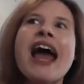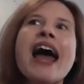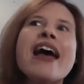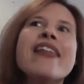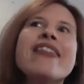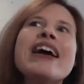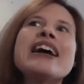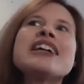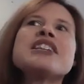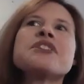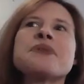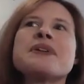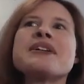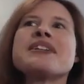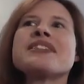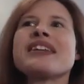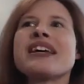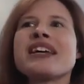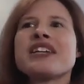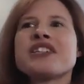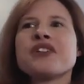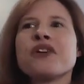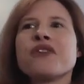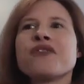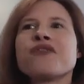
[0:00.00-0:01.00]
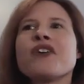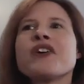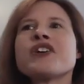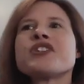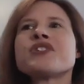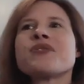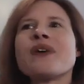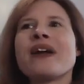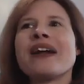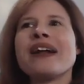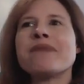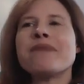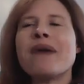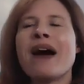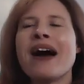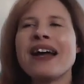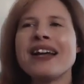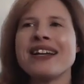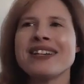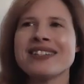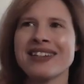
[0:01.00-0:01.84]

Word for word: And that's what he's like so frustrated by.